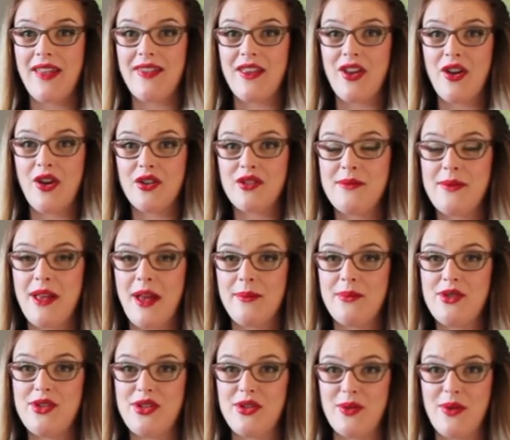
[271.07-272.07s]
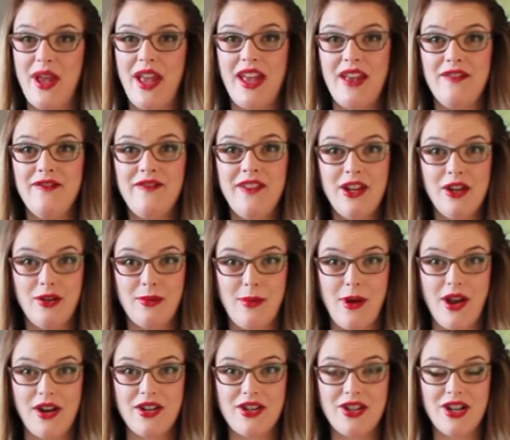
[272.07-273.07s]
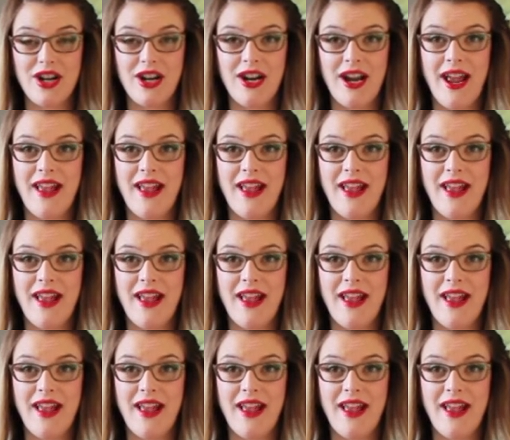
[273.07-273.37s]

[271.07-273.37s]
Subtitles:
and they hooked me up to a fetal monitor,